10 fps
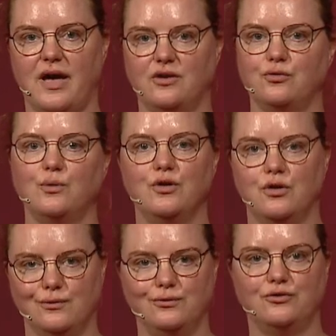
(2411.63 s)
actual
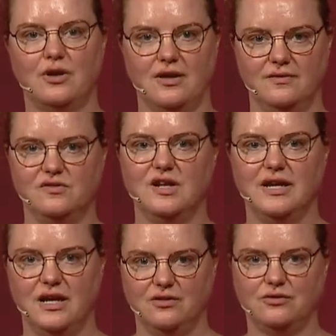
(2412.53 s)
use and
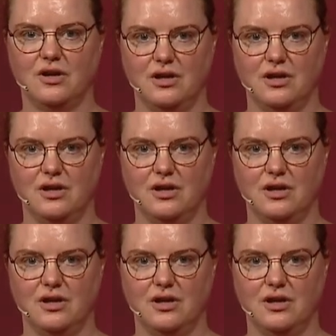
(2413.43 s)
delays,